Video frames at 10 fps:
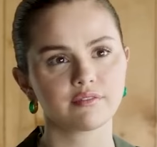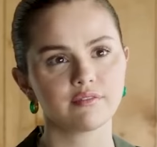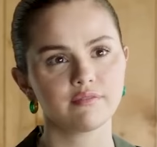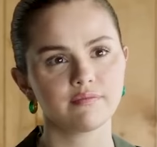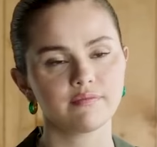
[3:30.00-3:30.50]

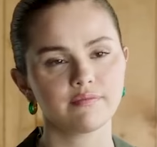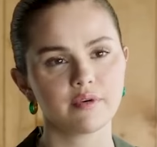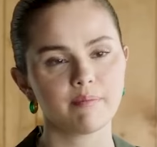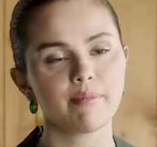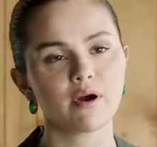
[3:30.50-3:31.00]
Selena said that
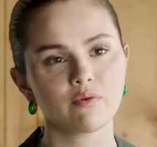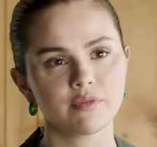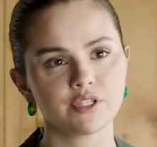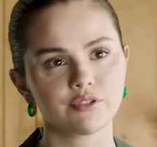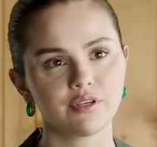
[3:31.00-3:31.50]
her only
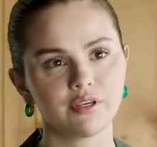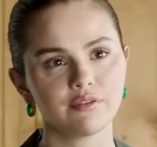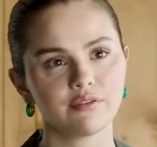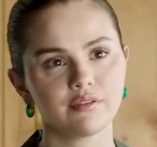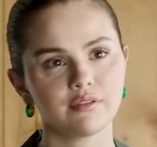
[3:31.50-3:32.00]
real
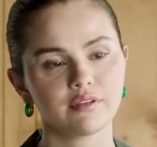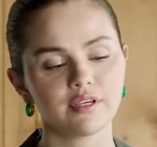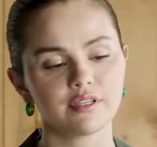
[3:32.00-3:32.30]
friend in the